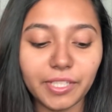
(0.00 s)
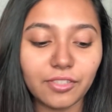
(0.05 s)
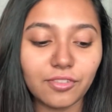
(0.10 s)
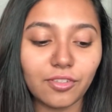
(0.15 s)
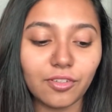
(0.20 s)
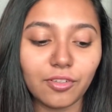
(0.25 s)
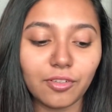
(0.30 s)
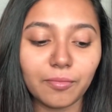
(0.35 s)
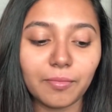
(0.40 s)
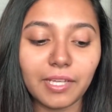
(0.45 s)

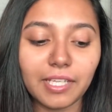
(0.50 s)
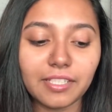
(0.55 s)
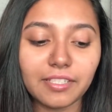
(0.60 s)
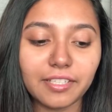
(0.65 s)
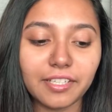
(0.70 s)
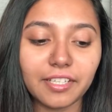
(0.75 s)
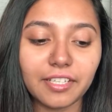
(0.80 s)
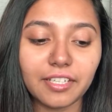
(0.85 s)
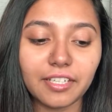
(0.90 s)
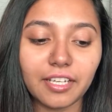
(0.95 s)
so my
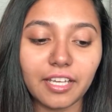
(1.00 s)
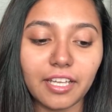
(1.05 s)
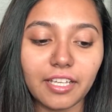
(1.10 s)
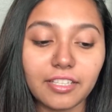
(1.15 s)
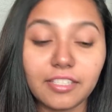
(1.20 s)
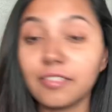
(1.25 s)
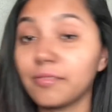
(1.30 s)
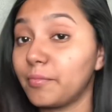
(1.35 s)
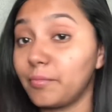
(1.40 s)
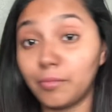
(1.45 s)
skin
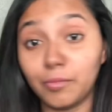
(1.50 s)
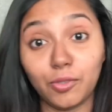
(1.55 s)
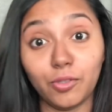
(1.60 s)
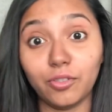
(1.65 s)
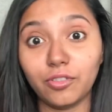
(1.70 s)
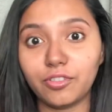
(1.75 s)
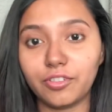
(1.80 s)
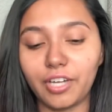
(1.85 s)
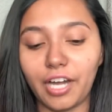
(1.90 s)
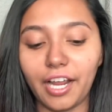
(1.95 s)
gets
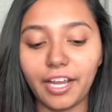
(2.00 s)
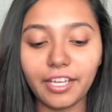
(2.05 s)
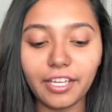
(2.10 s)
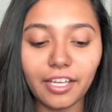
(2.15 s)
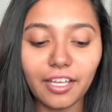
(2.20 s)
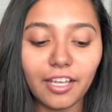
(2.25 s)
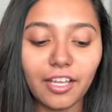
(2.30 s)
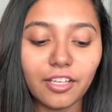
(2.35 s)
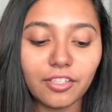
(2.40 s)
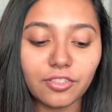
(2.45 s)
more dry.
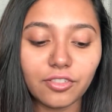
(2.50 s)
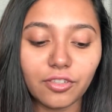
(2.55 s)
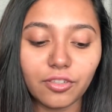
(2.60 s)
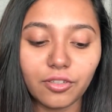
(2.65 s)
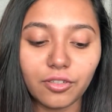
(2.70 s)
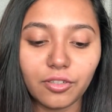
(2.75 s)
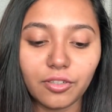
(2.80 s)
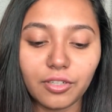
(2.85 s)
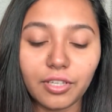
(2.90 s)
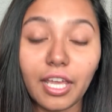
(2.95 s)

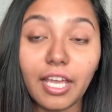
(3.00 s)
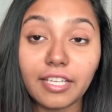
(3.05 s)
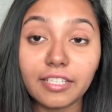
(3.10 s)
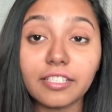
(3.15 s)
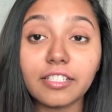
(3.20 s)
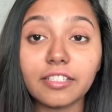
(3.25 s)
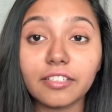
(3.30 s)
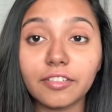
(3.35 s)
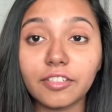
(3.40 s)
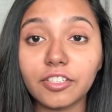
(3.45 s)
So
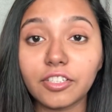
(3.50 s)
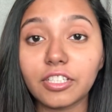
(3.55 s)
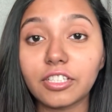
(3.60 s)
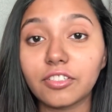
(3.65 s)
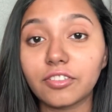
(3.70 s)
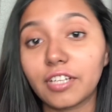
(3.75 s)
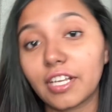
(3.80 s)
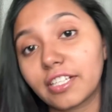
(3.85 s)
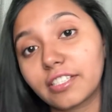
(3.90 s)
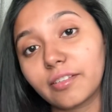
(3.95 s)
yes, you need
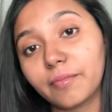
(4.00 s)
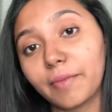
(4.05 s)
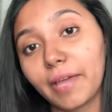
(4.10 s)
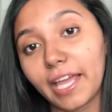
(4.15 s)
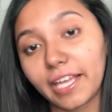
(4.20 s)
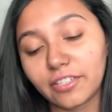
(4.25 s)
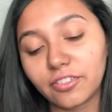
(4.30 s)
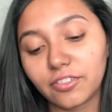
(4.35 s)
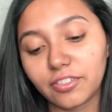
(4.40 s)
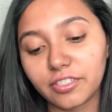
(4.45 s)
to take some
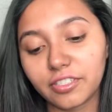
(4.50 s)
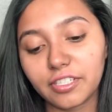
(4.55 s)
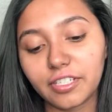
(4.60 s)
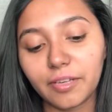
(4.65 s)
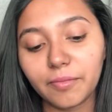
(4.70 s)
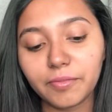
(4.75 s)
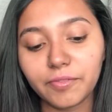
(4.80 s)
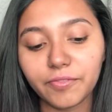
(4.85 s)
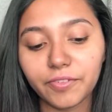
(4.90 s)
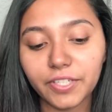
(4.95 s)
extra
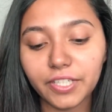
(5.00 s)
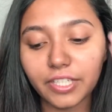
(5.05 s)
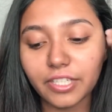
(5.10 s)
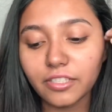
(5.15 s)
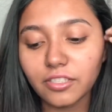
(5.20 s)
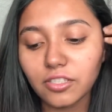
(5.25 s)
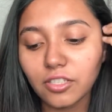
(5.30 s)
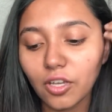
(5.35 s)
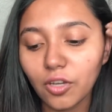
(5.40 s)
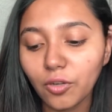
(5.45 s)
steps for
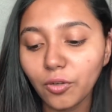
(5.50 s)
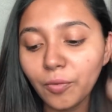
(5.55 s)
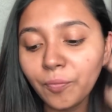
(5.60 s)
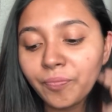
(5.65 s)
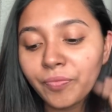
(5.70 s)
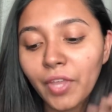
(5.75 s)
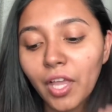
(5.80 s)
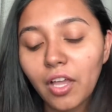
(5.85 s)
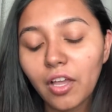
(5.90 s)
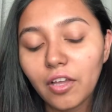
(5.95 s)
this. So
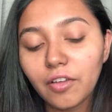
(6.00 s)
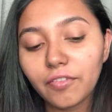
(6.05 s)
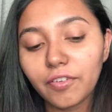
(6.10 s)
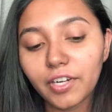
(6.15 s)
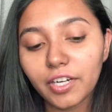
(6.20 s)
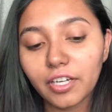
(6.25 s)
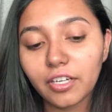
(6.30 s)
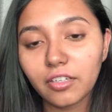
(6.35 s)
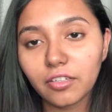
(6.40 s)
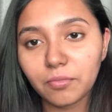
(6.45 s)

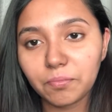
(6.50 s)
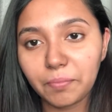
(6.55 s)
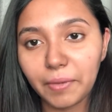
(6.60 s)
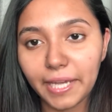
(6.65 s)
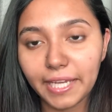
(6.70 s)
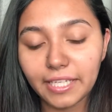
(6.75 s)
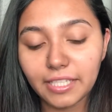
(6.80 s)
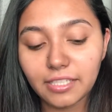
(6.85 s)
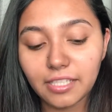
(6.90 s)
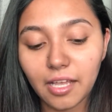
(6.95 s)
for a good
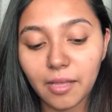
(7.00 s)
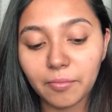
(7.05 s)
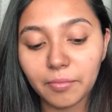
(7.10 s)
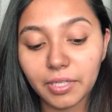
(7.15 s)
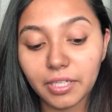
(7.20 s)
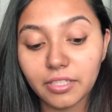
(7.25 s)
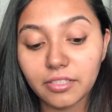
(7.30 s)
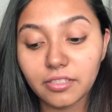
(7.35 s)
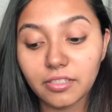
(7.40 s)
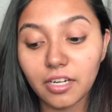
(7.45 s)
base, I'm
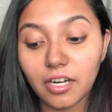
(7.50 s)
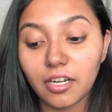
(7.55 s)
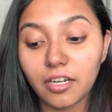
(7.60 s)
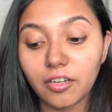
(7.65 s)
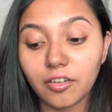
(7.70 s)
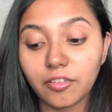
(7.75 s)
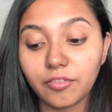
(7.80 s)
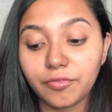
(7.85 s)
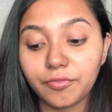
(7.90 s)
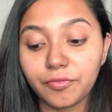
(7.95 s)
gonna start
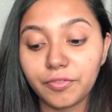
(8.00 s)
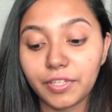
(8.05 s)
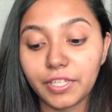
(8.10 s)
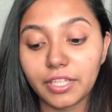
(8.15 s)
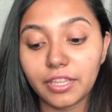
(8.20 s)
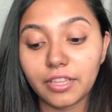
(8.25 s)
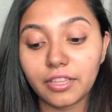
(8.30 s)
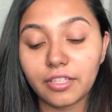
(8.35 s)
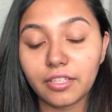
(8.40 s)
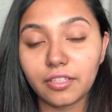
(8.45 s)
off
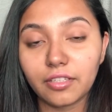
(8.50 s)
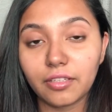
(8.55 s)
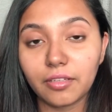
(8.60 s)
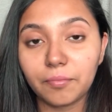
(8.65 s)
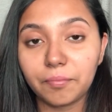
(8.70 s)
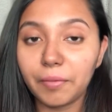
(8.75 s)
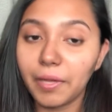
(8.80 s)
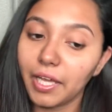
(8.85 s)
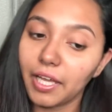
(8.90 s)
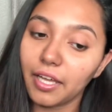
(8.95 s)
with
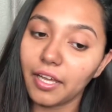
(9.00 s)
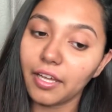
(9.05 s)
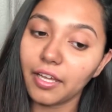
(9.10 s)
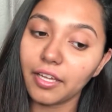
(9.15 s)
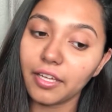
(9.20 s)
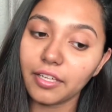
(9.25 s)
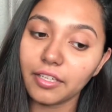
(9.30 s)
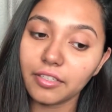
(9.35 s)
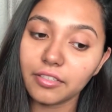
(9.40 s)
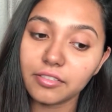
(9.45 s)

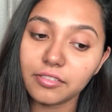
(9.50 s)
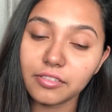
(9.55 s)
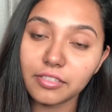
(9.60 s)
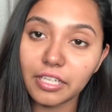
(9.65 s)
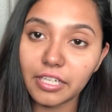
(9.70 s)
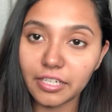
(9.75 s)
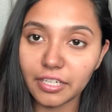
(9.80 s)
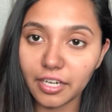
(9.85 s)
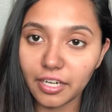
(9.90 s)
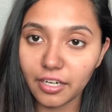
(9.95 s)
my
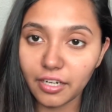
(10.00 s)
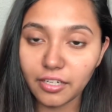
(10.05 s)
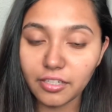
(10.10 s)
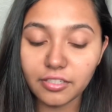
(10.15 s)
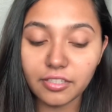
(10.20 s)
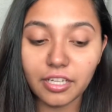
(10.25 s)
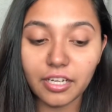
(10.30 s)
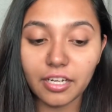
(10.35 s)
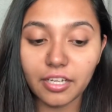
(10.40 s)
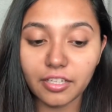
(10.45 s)
skincare
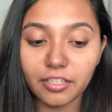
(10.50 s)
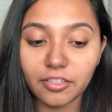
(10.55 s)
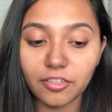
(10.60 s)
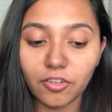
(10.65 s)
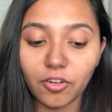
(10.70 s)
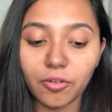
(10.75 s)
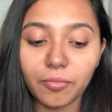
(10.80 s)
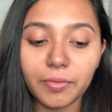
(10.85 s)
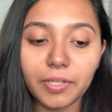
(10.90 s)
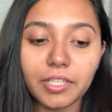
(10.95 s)
that I
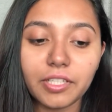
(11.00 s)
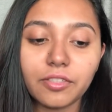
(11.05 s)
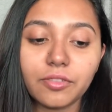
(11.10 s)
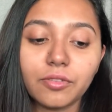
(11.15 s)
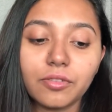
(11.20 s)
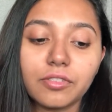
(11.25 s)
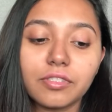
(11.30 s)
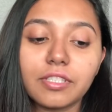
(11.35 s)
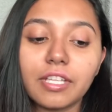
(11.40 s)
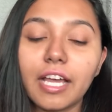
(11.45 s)
normally
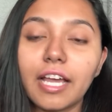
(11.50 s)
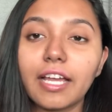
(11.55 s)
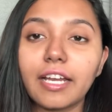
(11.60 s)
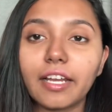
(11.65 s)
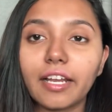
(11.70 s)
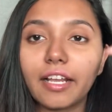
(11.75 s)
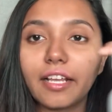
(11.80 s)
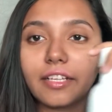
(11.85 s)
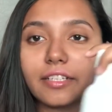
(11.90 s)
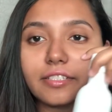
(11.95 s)
use. That
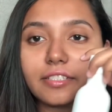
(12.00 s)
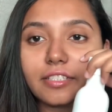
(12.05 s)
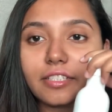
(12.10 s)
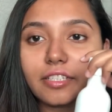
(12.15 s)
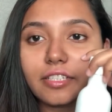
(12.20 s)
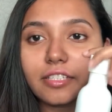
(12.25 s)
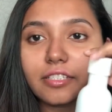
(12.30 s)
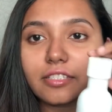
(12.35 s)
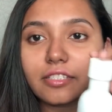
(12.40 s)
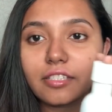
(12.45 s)
is
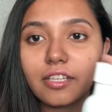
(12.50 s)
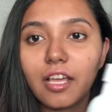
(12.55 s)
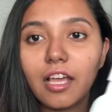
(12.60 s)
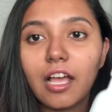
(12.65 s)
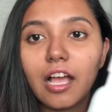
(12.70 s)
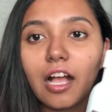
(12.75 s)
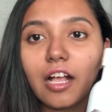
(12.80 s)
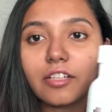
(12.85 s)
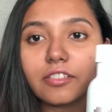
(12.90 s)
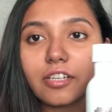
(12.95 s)
this.
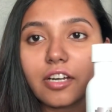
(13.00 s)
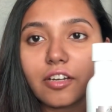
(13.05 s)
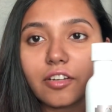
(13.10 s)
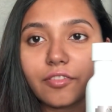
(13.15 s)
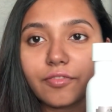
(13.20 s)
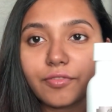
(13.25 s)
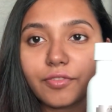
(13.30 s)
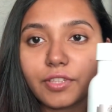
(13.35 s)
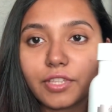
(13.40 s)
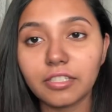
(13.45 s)
I'll start
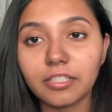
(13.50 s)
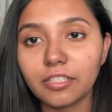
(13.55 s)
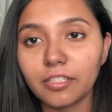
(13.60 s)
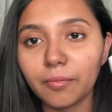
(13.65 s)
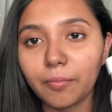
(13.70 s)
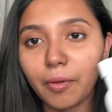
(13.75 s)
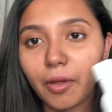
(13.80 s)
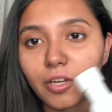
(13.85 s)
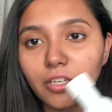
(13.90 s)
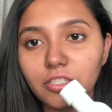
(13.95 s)
off it's
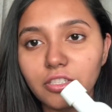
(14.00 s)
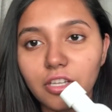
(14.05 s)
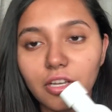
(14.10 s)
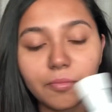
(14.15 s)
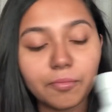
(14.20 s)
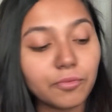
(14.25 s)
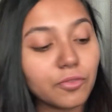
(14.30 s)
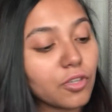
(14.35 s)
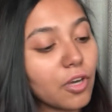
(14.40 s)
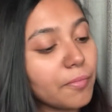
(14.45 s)
the Body
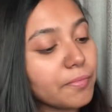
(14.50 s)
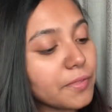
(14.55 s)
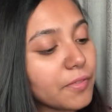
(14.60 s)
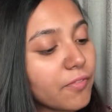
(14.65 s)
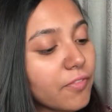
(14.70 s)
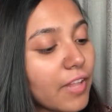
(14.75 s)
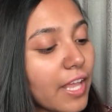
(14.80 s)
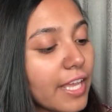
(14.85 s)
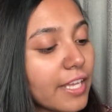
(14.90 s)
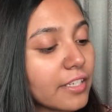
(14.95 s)
Shop Drops
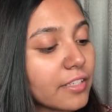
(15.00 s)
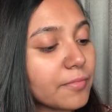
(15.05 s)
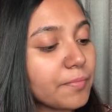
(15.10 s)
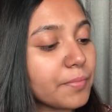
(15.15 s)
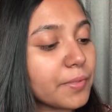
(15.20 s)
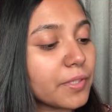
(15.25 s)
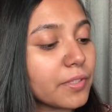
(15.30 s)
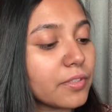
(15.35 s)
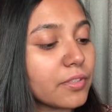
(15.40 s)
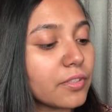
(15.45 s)
of Light
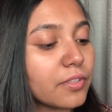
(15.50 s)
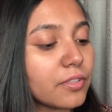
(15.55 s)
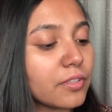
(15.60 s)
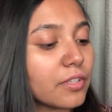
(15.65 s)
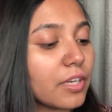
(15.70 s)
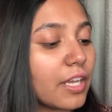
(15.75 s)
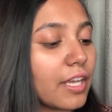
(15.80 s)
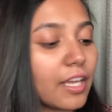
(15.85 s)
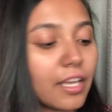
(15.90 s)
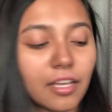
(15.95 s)

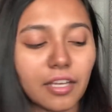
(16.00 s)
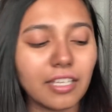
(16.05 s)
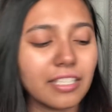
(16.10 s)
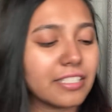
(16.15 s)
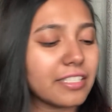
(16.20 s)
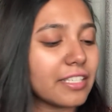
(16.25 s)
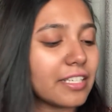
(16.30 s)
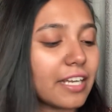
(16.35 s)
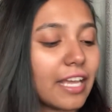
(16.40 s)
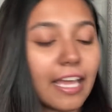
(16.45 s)
Pure.
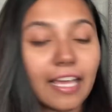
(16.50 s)
It's an